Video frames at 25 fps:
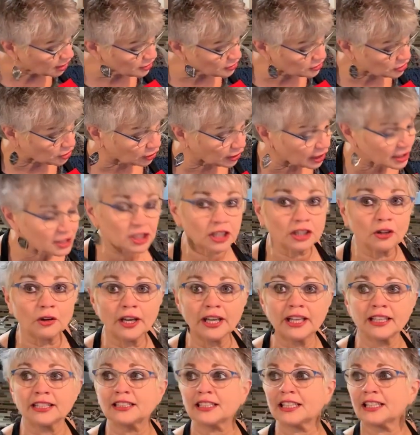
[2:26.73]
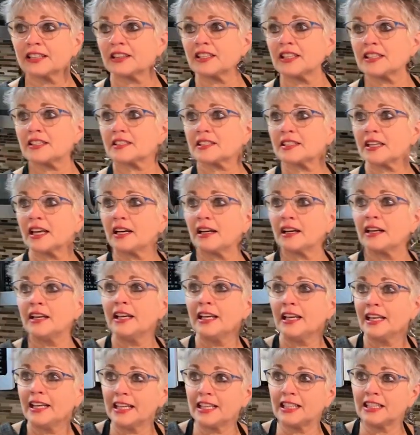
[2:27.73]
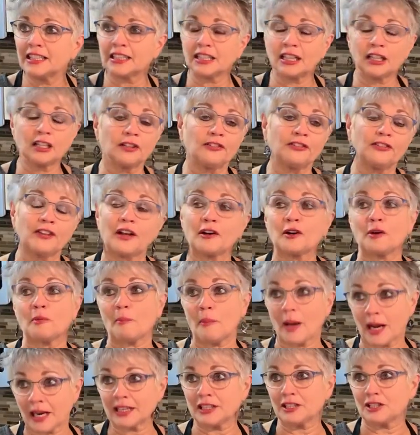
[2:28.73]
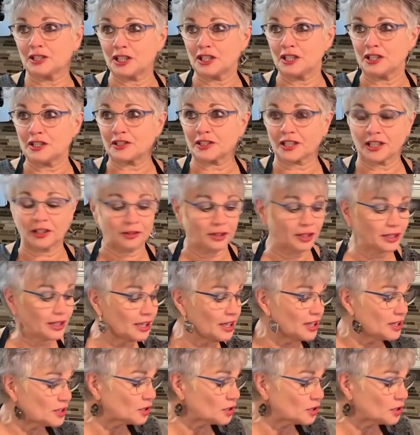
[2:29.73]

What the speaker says: So let's go ahead and get this hidden cauliflower mac and cheese going.